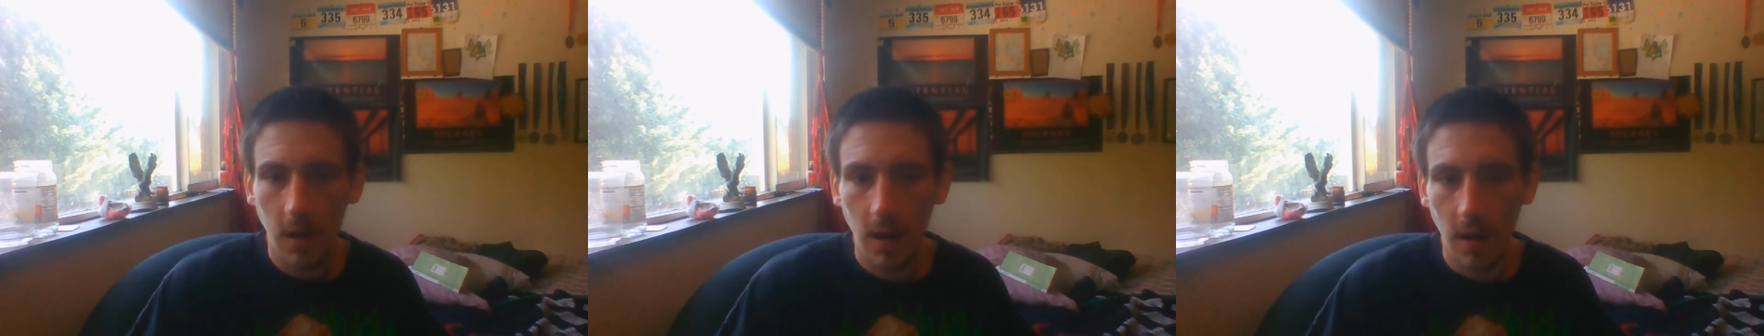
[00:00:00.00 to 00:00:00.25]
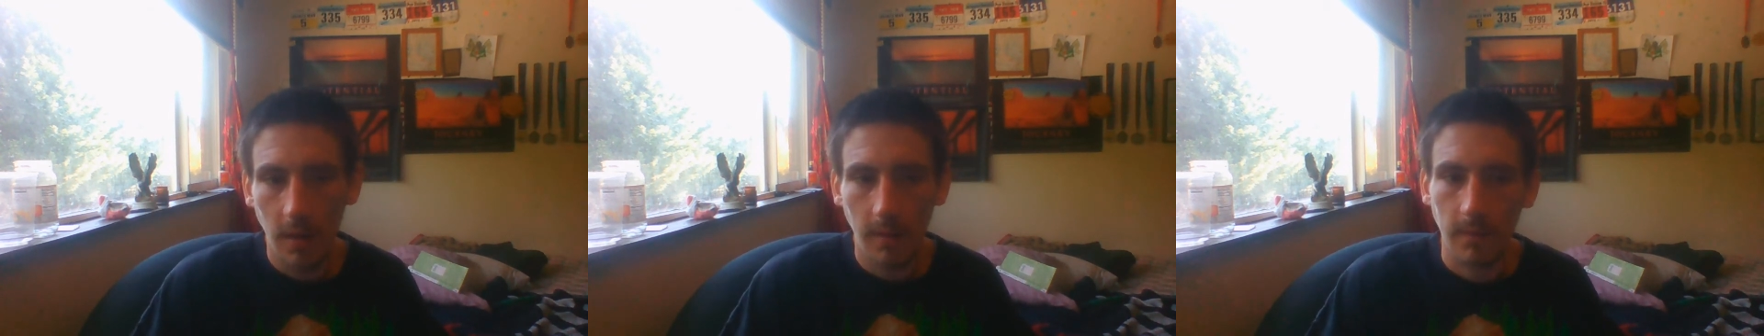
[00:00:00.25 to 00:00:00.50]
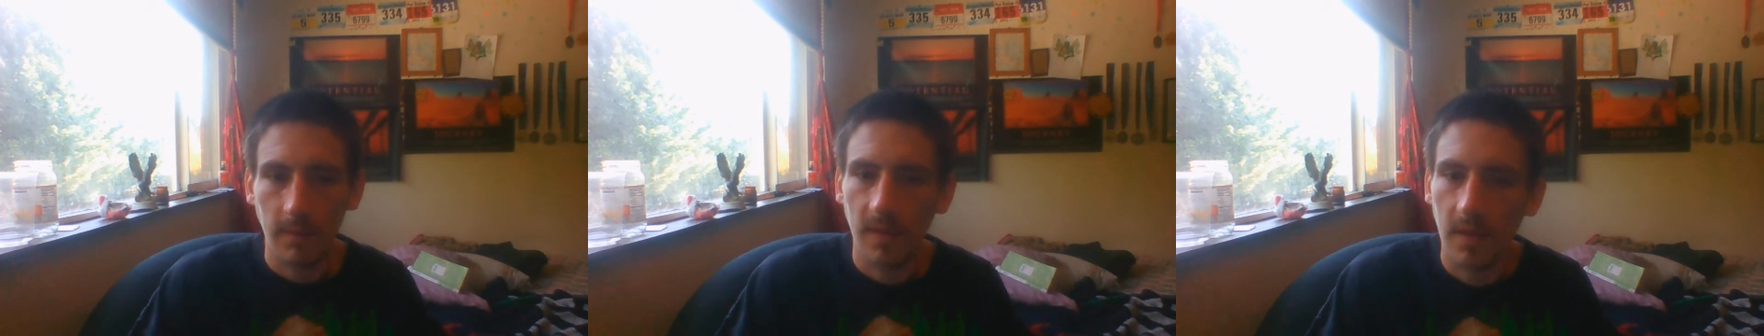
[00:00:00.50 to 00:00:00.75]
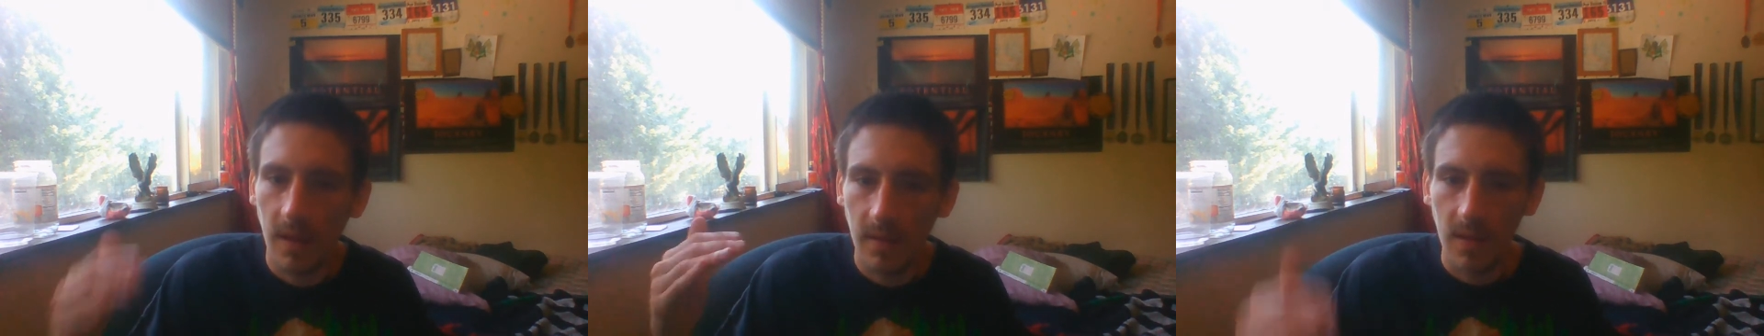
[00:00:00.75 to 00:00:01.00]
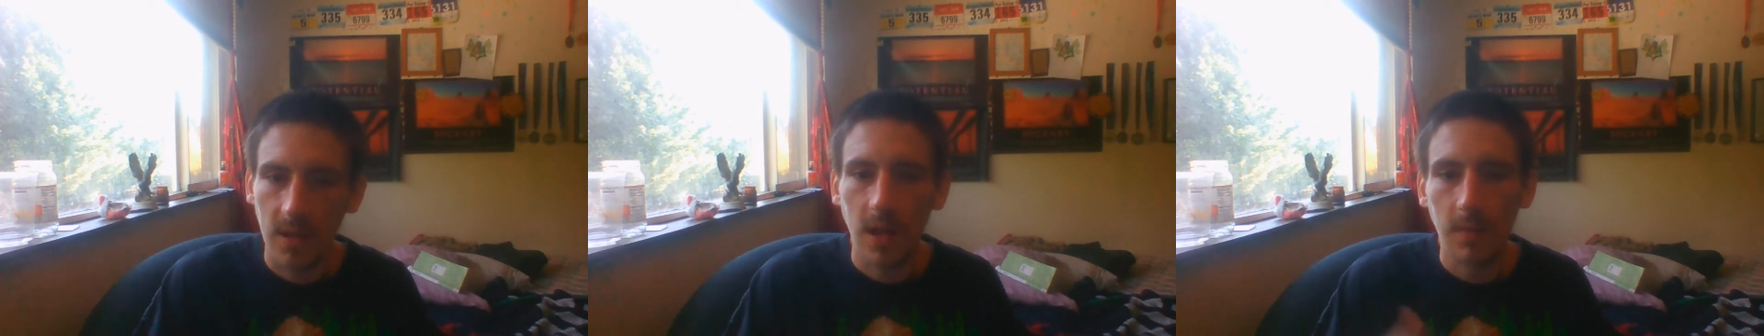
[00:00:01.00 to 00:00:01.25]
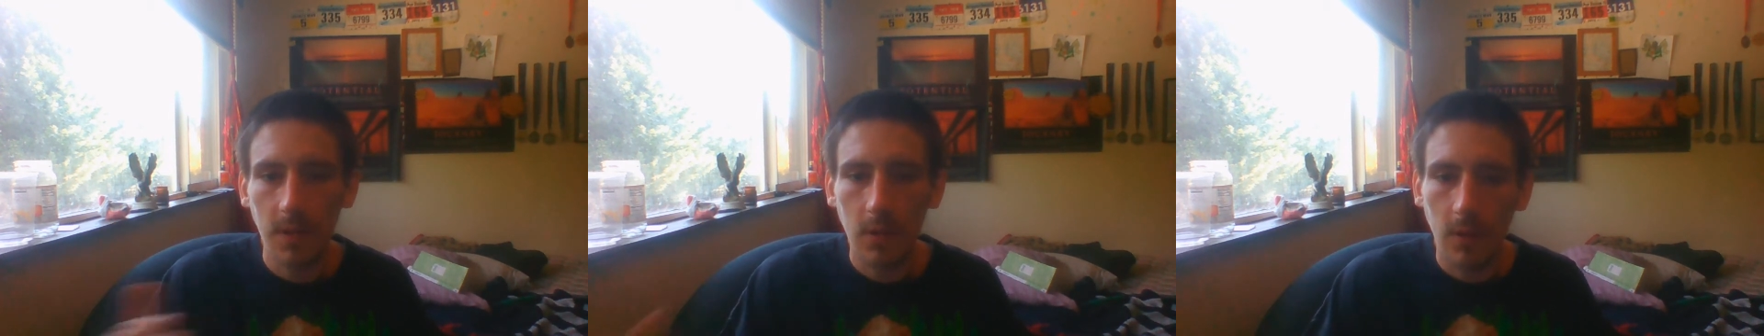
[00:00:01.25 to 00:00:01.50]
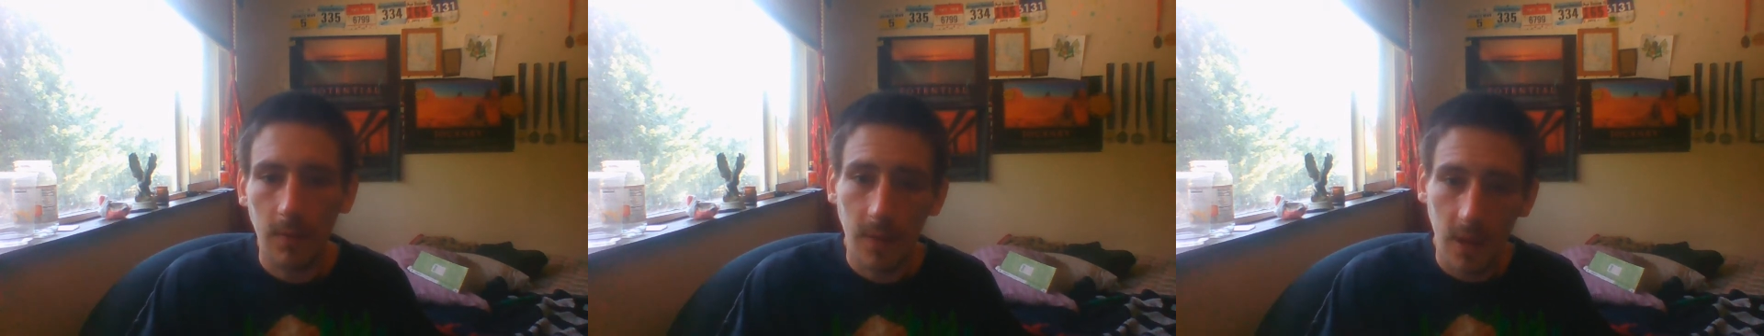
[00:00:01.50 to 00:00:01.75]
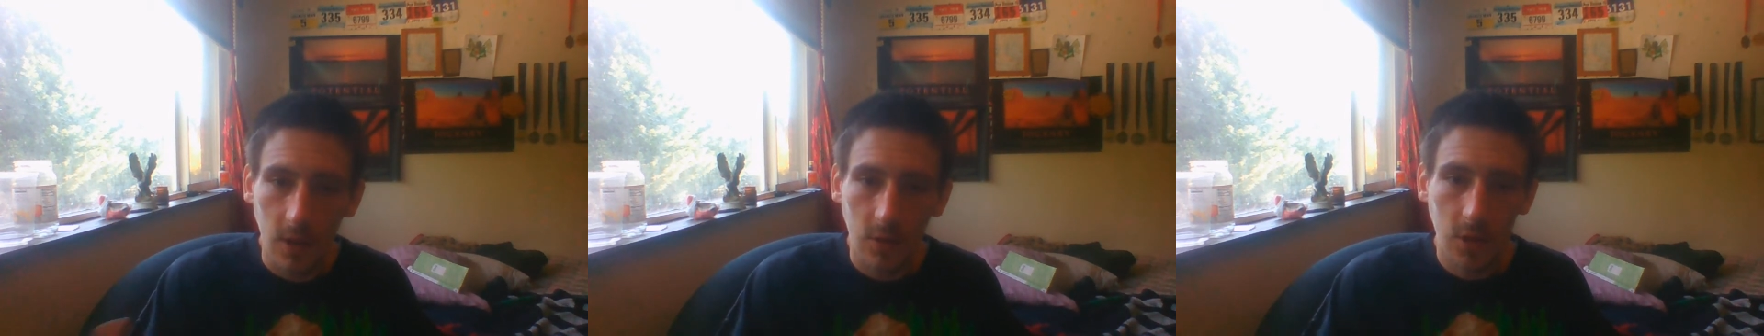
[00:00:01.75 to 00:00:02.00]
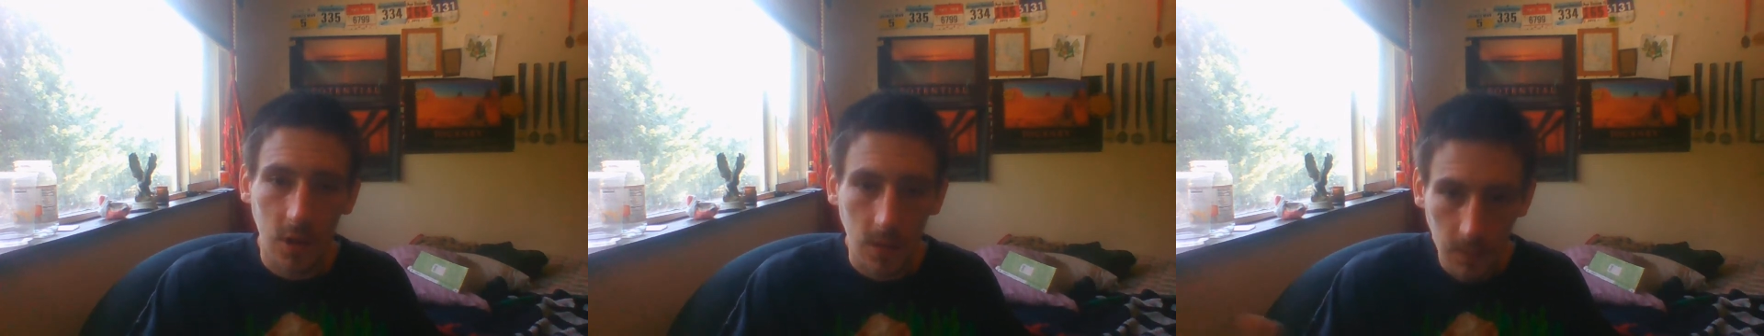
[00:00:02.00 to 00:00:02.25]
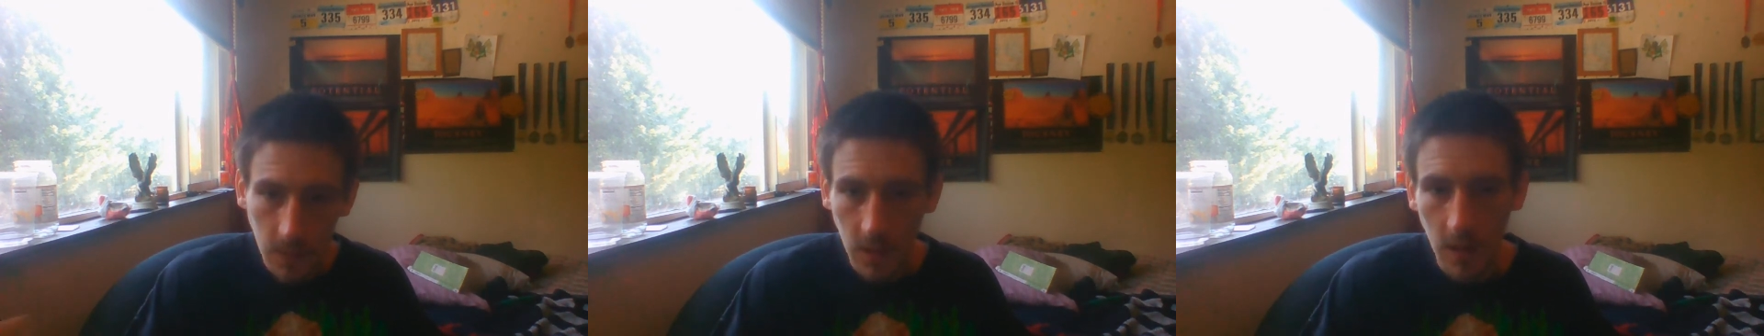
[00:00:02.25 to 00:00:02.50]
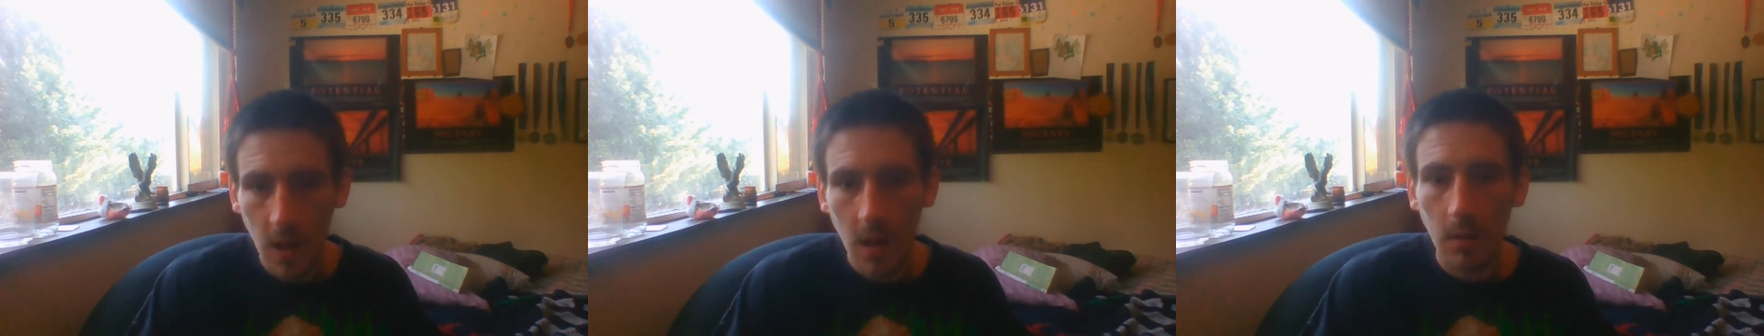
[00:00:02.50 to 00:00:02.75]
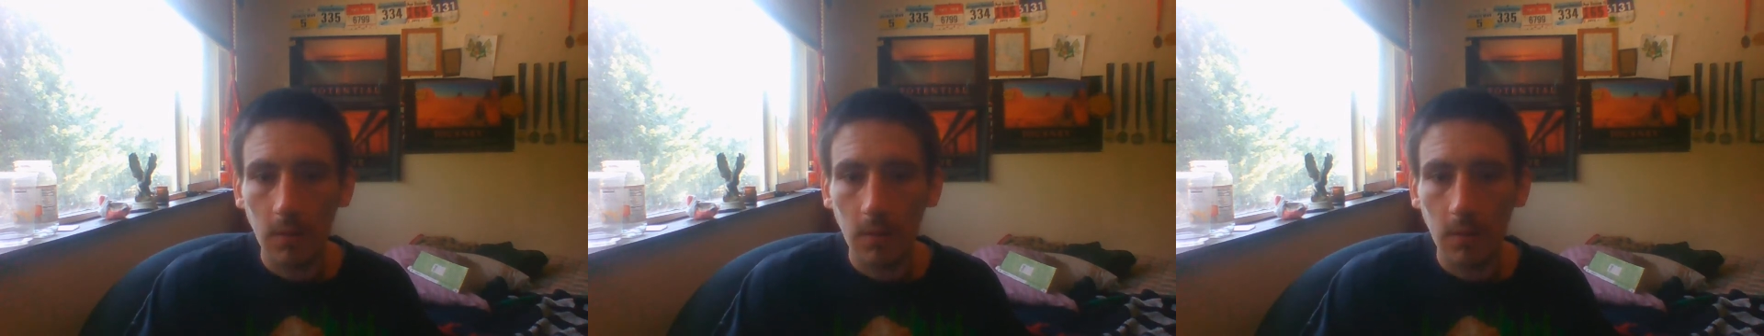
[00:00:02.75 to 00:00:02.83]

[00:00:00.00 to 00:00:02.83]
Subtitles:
Then the subsequent videos should be